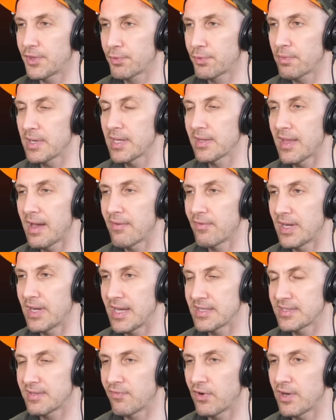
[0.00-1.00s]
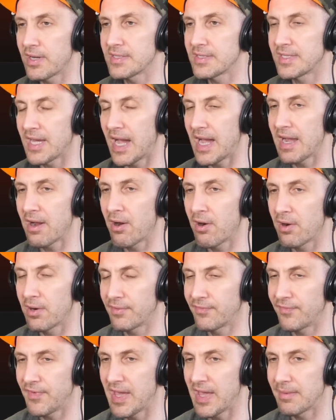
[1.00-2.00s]
311 has a very
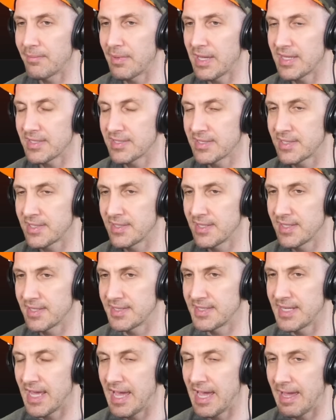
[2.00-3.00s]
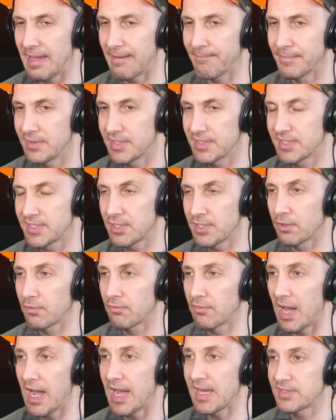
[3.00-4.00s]
die-hard fan base to this day that still
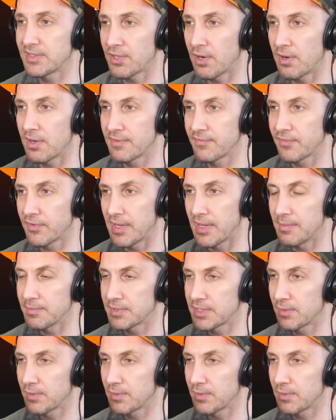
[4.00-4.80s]
rides hard for them.